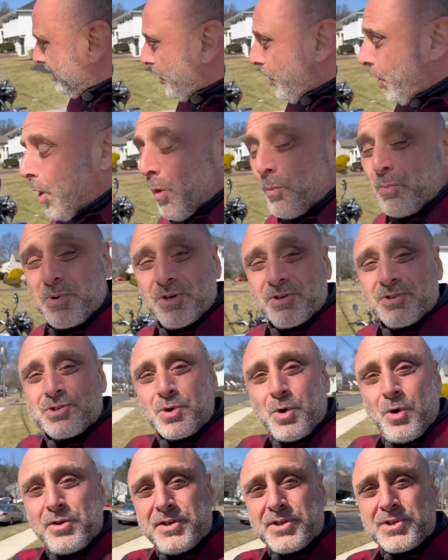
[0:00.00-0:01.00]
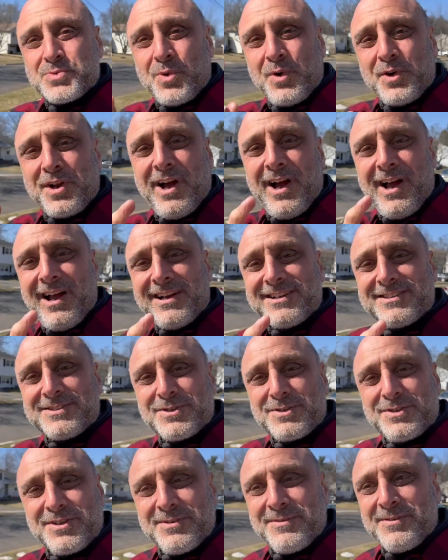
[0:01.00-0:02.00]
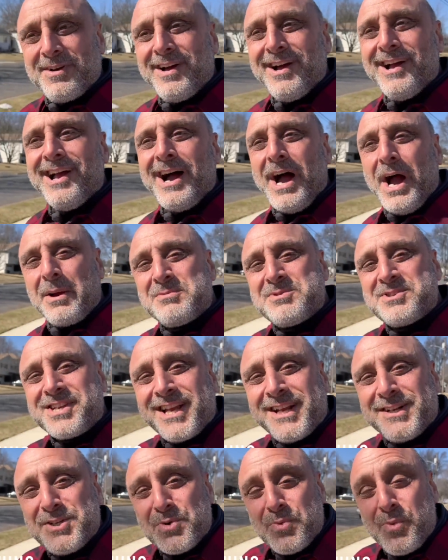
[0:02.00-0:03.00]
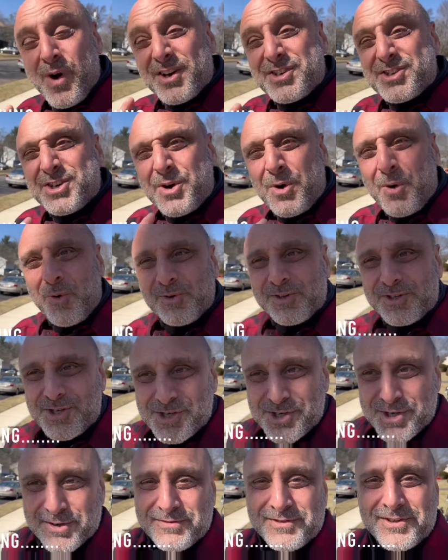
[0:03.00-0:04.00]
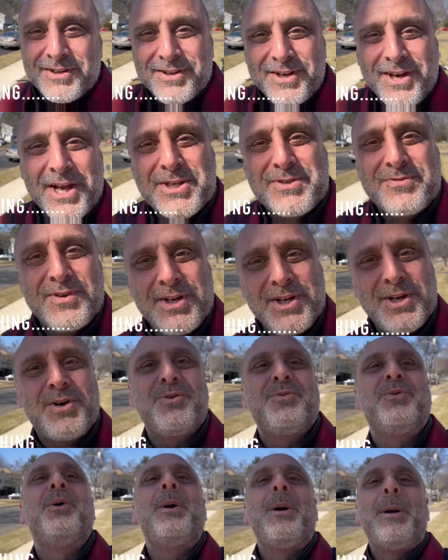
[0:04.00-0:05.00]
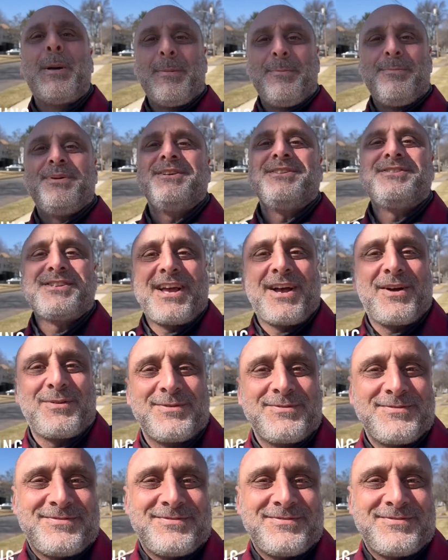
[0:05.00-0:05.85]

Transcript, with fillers: Hope you enjoyed this one, guys. I'm Sandy watching Holy Shift till the next video. Peace out.